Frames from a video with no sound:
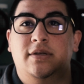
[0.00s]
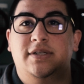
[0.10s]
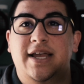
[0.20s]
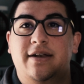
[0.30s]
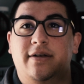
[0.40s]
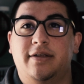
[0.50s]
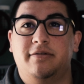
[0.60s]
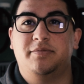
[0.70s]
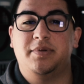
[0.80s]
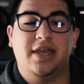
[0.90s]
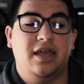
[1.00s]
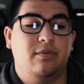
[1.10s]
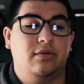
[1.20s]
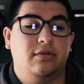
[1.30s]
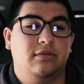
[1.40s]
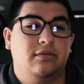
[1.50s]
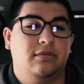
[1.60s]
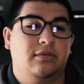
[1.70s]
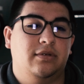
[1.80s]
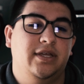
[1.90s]
standard USB cable.
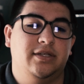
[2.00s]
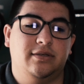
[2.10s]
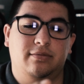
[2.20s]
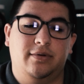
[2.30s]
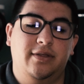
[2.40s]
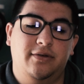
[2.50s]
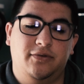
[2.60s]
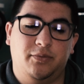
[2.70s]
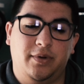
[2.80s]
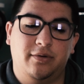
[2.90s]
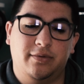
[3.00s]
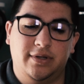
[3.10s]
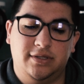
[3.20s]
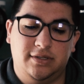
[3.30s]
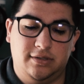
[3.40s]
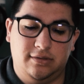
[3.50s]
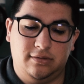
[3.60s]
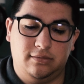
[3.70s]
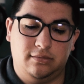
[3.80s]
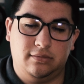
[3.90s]
It's one of those weird ones.
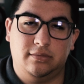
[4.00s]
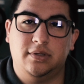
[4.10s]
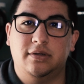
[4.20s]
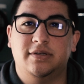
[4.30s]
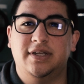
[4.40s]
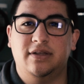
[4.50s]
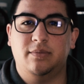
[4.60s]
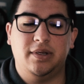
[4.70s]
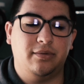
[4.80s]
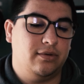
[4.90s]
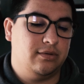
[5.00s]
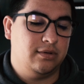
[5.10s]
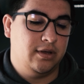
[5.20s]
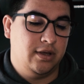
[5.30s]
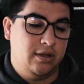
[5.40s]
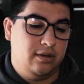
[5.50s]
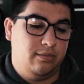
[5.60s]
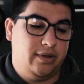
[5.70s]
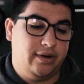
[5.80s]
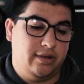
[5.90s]
You'll see it in the B-roll,
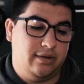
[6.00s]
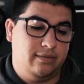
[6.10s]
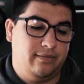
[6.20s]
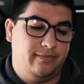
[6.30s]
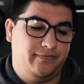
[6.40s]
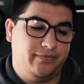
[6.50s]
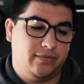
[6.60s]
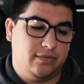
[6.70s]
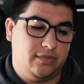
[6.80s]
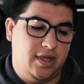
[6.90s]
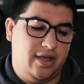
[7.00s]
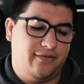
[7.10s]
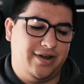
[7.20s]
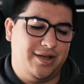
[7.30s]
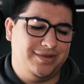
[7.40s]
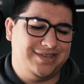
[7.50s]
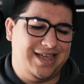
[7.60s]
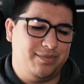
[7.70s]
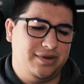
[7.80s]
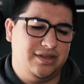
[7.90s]
but I forget what
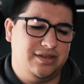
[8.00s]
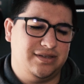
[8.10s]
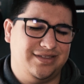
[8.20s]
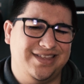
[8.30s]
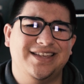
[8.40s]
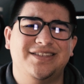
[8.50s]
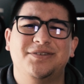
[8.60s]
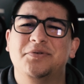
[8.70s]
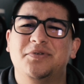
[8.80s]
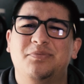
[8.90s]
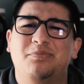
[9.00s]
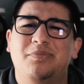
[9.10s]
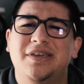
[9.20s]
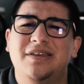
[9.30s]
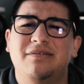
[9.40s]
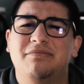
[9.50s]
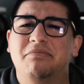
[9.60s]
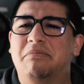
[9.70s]
type it is. I think it's USB-B